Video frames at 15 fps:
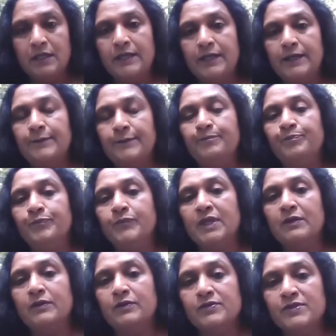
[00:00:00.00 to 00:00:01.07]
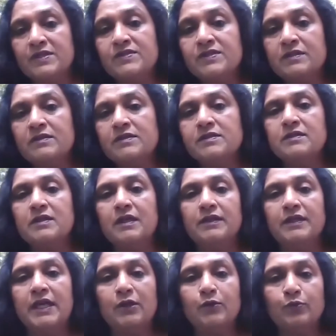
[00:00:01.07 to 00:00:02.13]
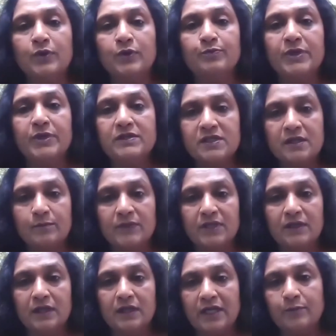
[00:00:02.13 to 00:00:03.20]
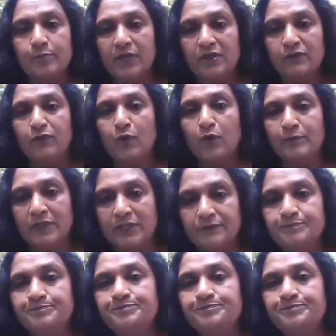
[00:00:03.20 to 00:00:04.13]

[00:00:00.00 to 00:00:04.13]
um, mm-hmm. resistance, and that would be something like metformin.